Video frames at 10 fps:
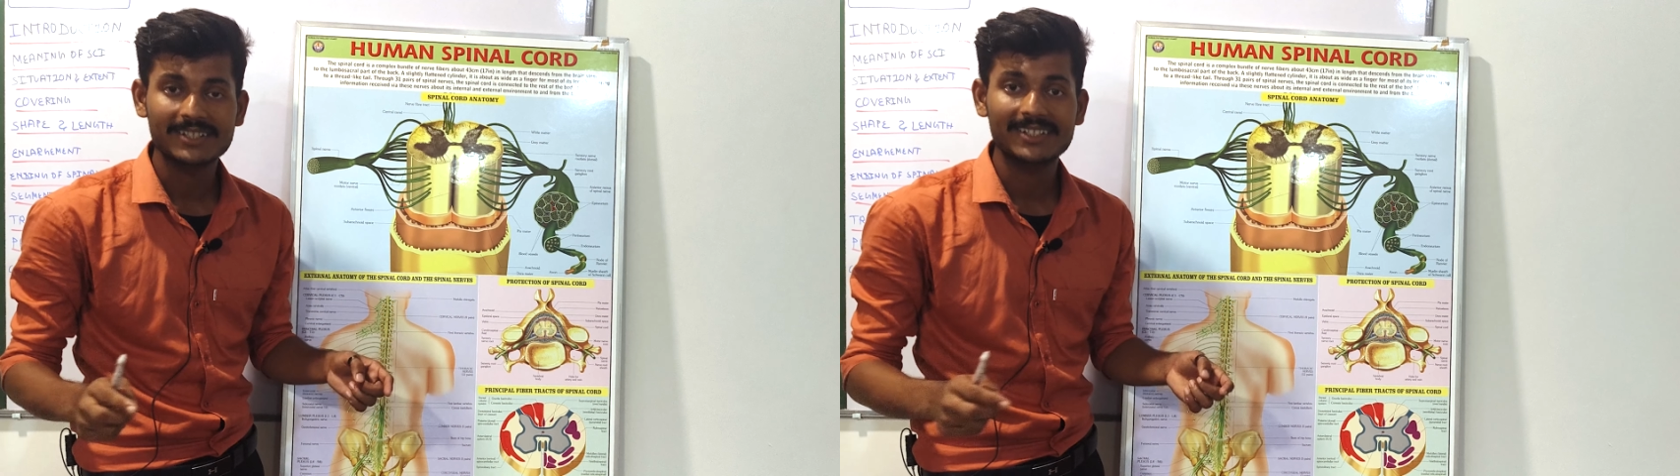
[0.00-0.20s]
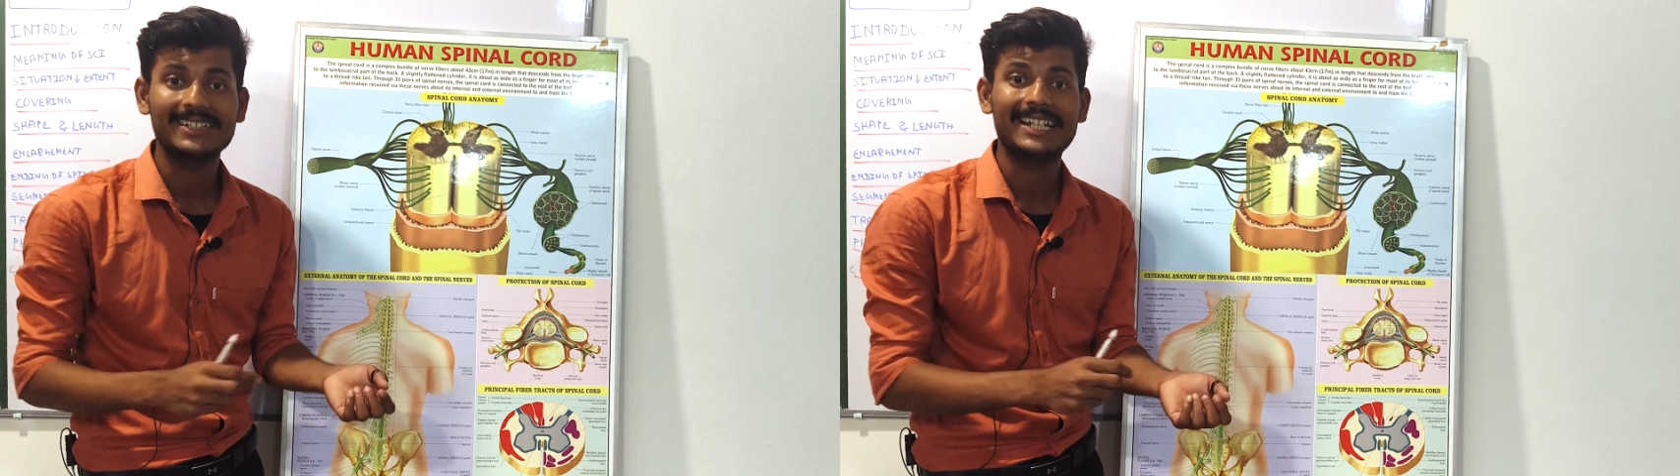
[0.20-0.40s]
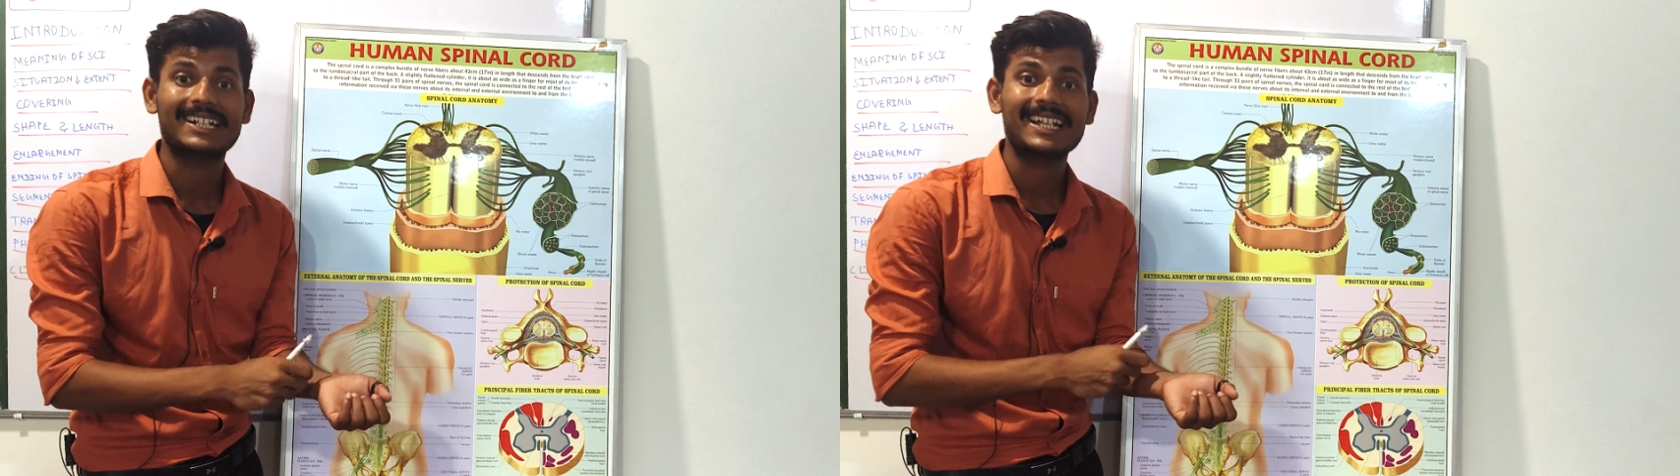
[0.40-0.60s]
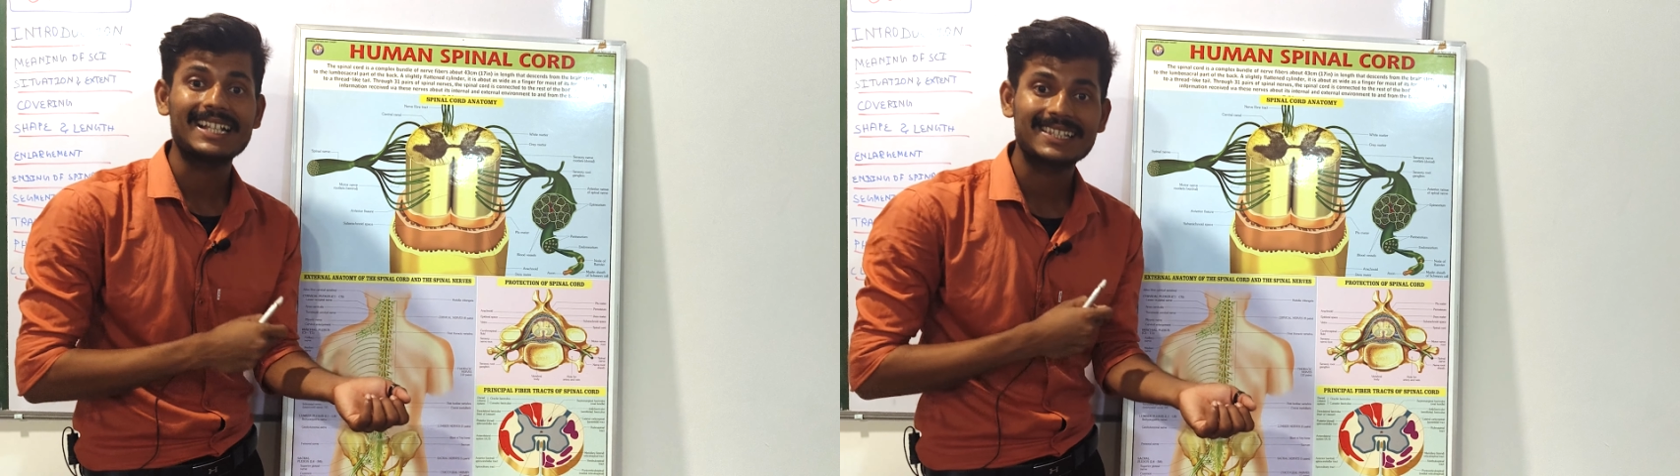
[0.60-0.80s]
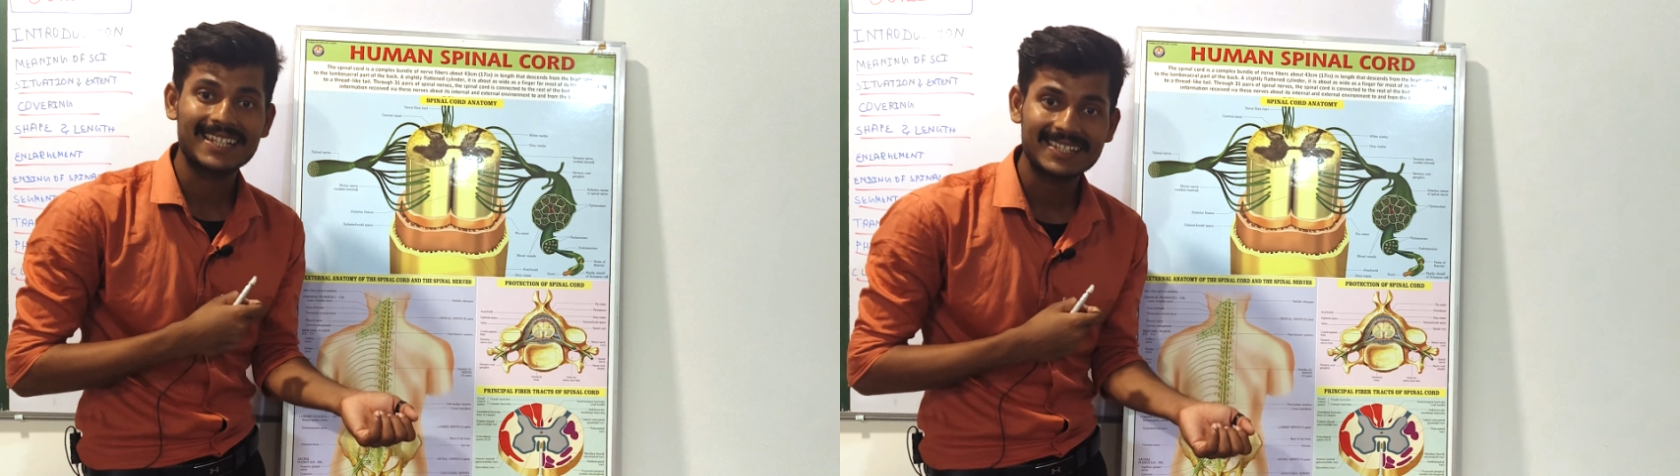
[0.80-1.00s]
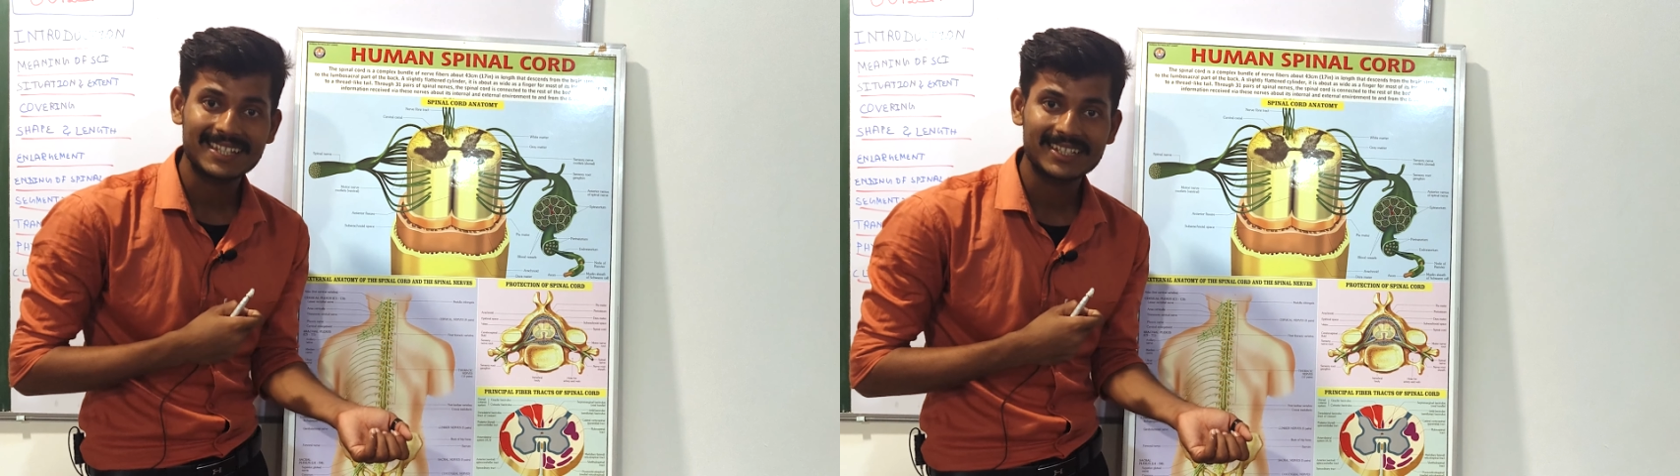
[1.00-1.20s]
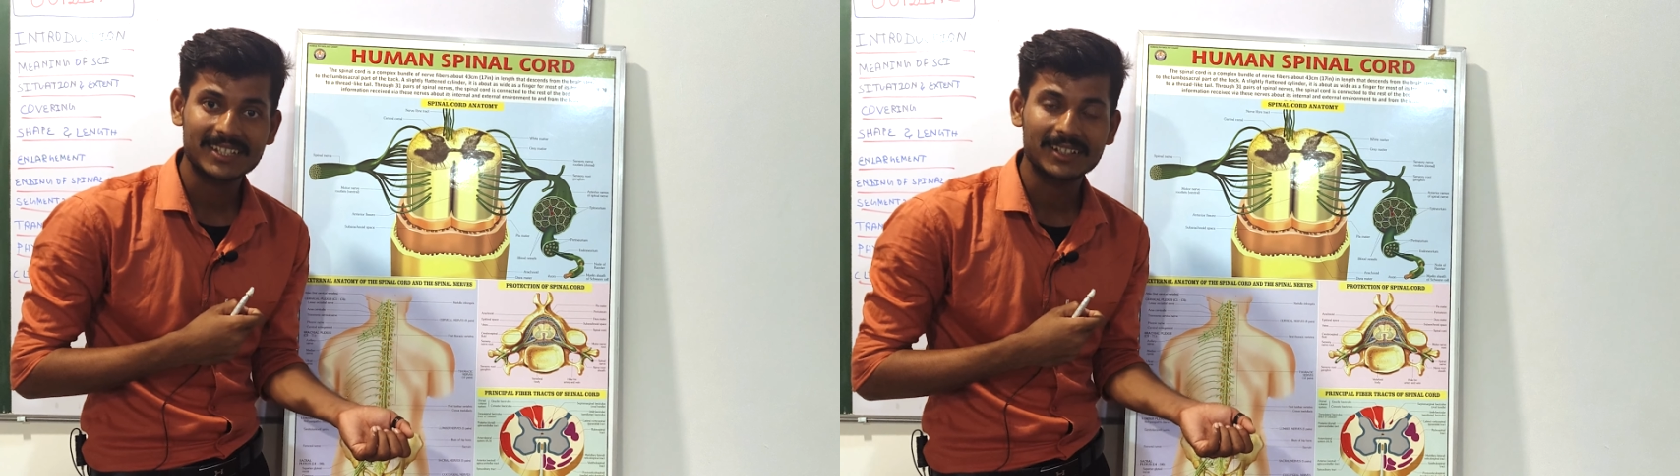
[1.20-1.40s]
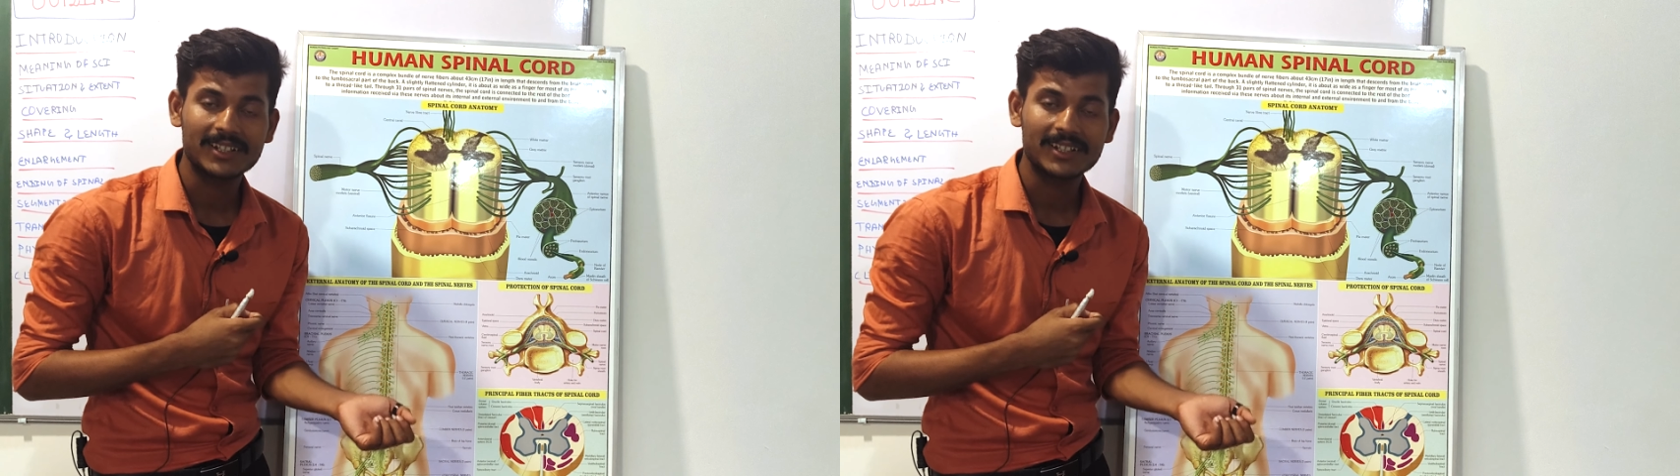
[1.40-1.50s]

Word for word: tactile sensation.